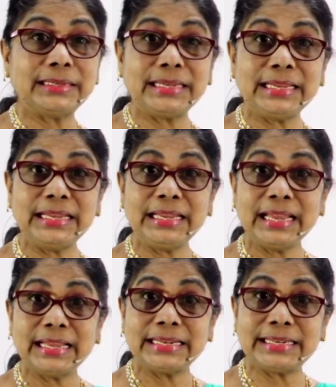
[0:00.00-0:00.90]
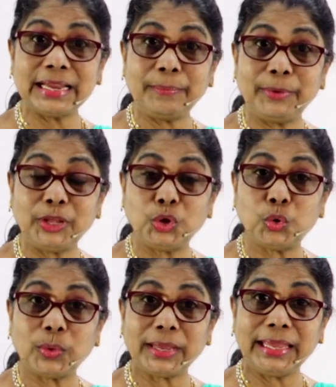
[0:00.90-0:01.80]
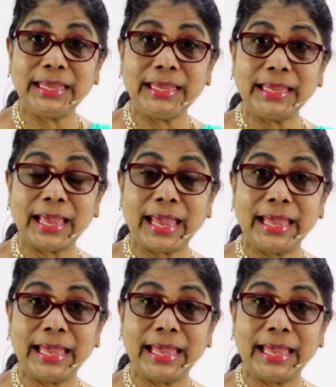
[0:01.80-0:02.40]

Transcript: T W E